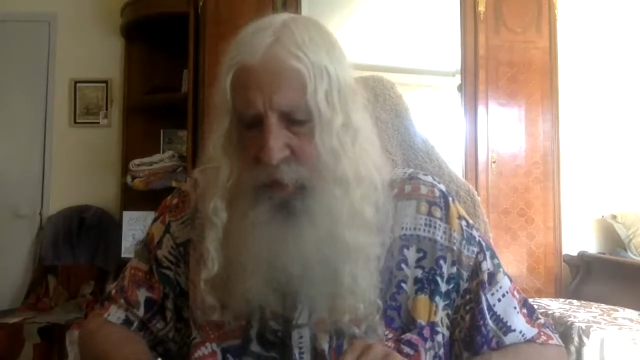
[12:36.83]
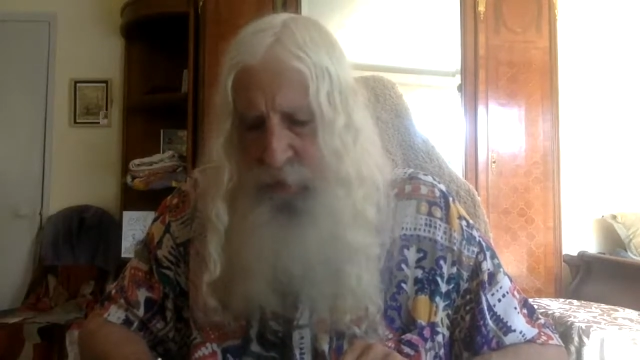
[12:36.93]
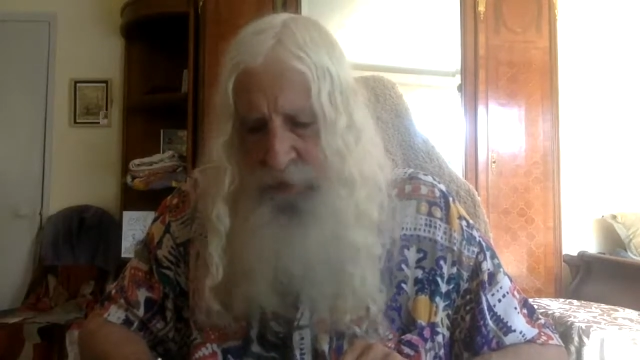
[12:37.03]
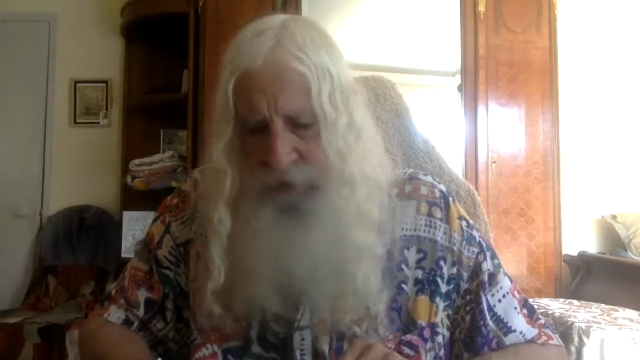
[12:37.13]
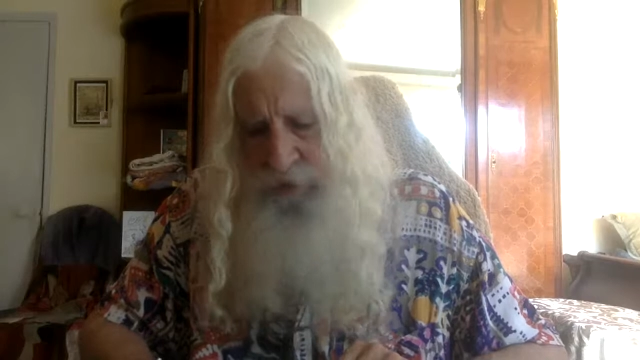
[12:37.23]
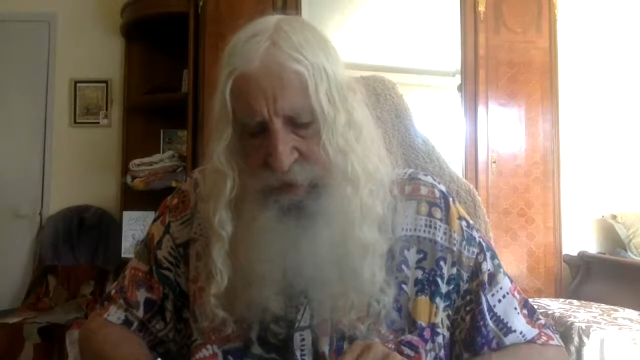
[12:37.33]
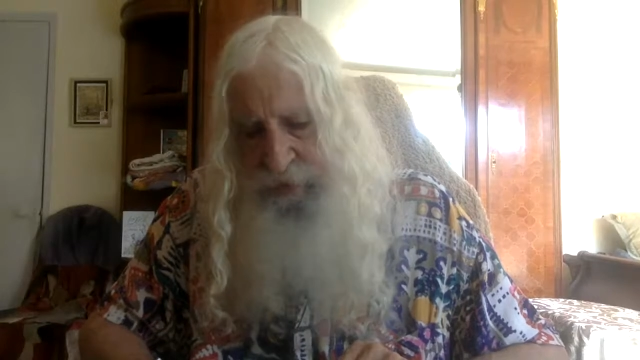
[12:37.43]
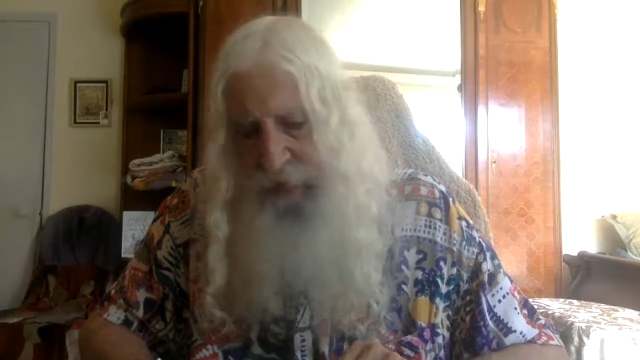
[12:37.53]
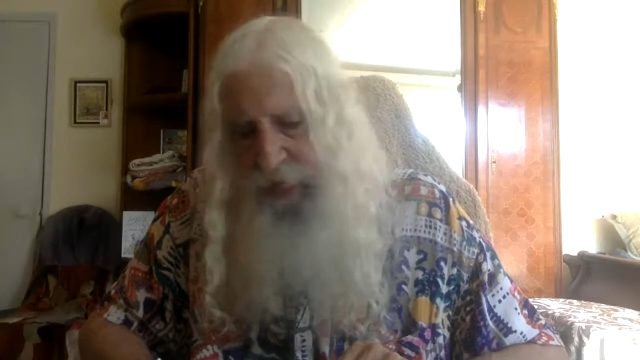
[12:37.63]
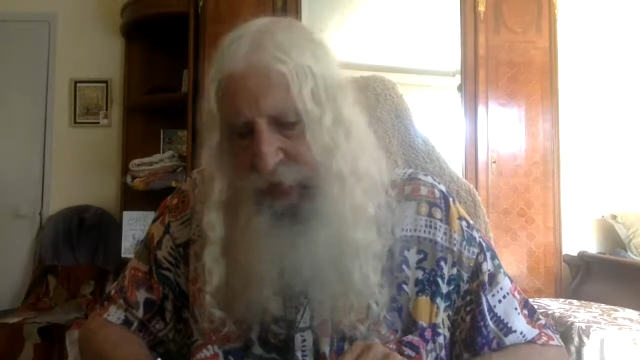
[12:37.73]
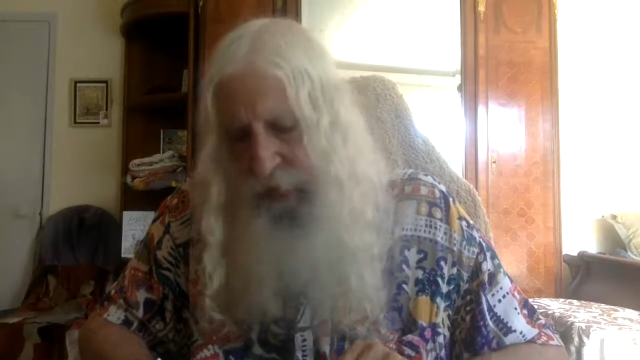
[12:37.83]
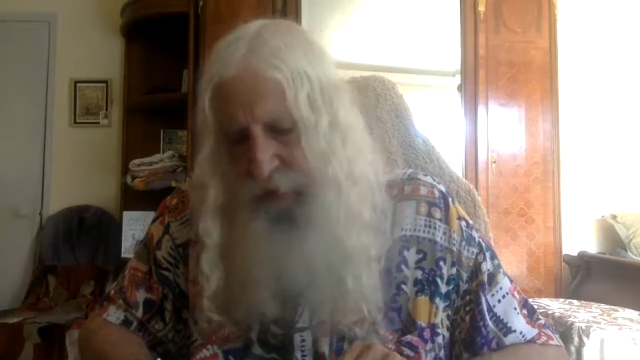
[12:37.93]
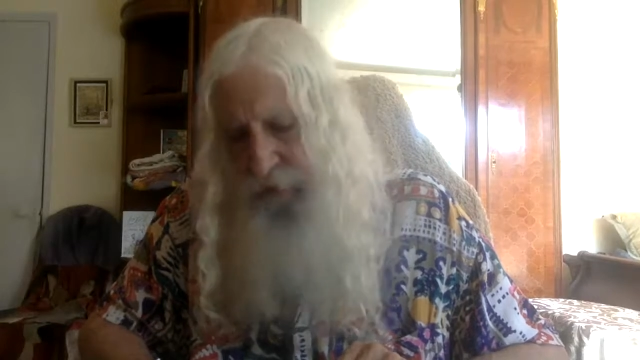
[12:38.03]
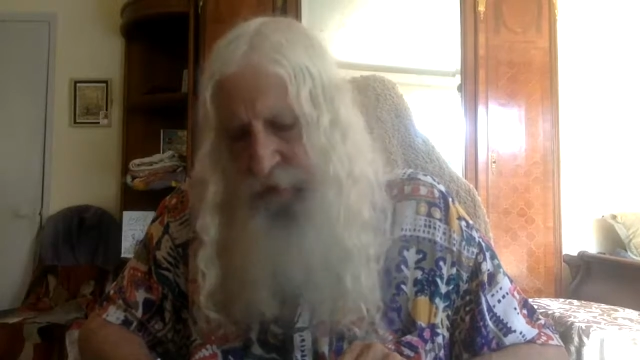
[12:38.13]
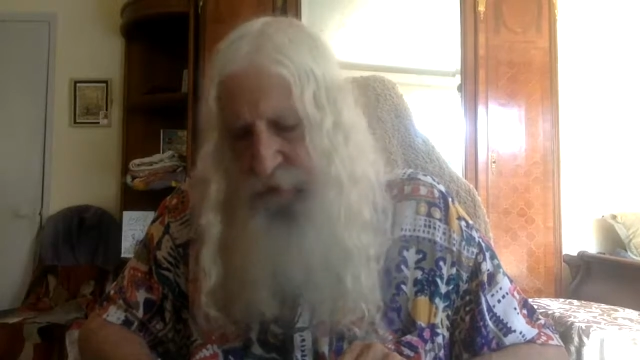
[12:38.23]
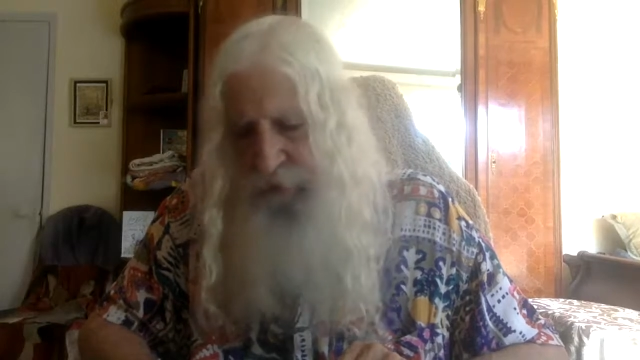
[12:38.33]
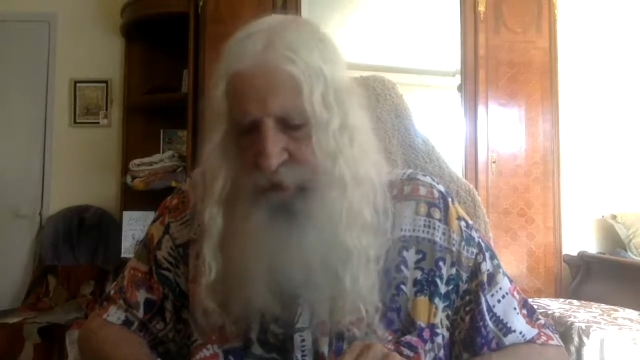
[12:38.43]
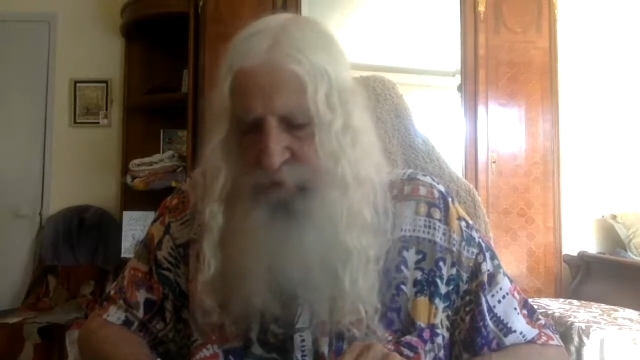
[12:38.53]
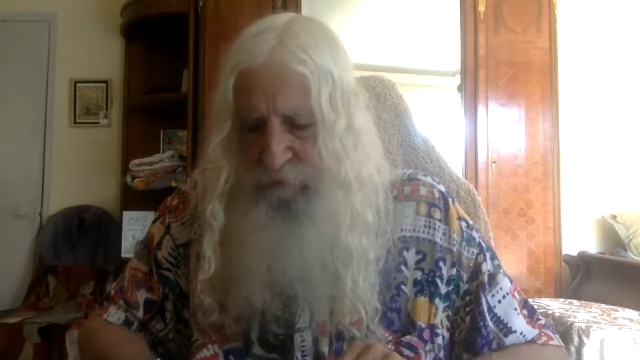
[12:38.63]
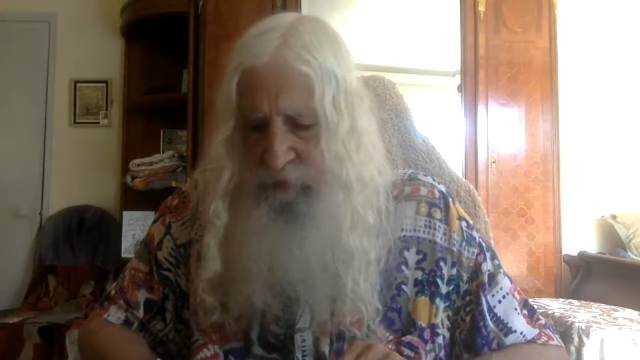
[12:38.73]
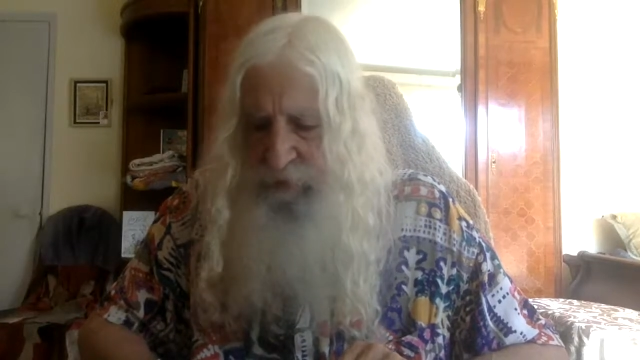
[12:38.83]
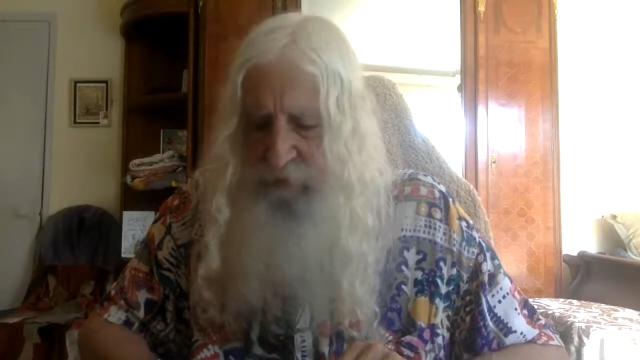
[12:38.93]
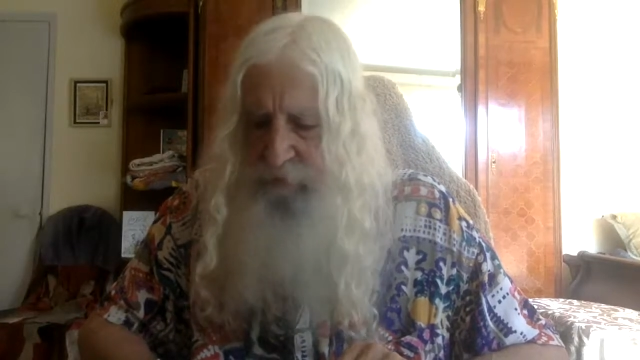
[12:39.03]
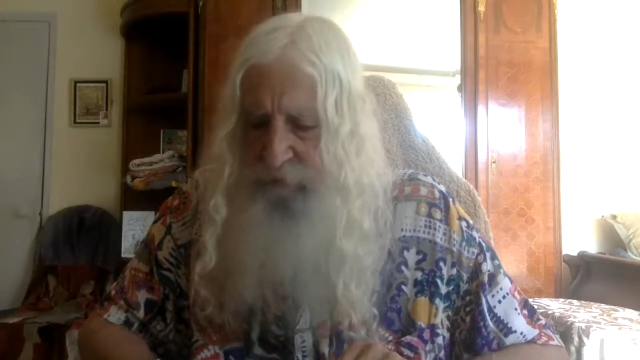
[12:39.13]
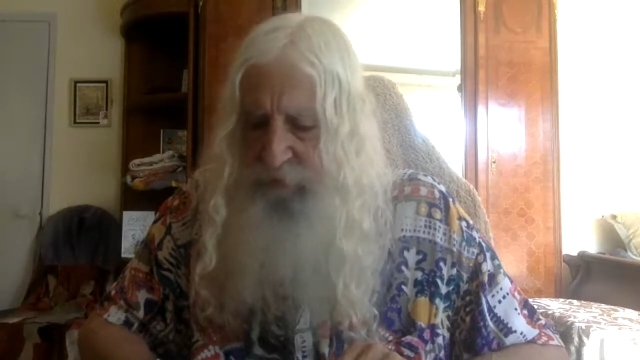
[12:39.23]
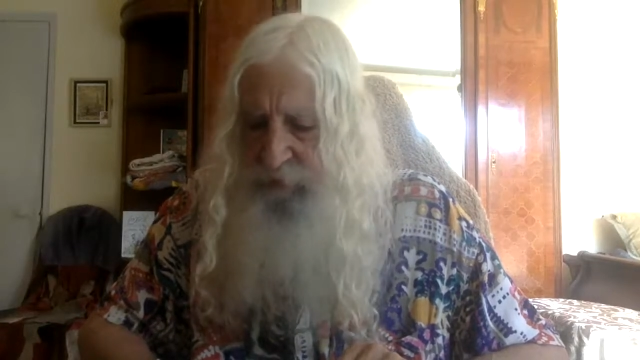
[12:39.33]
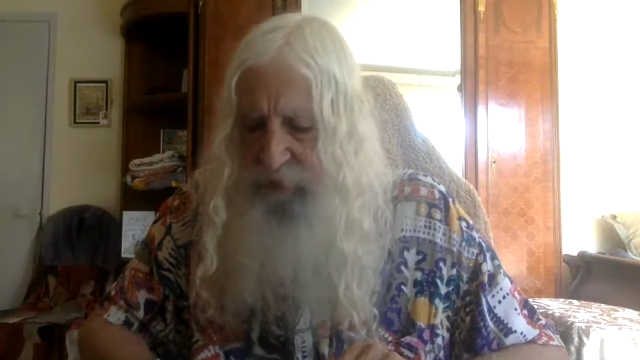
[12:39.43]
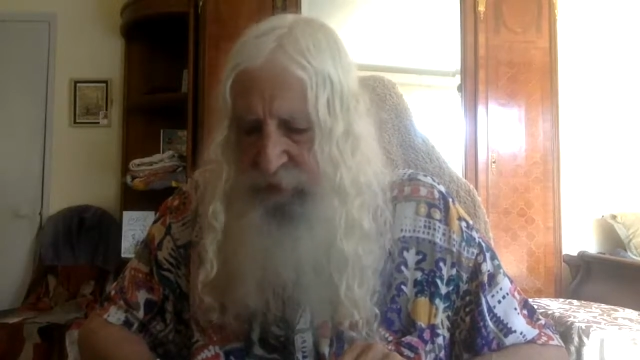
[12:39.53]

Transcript: which is the outer expression from the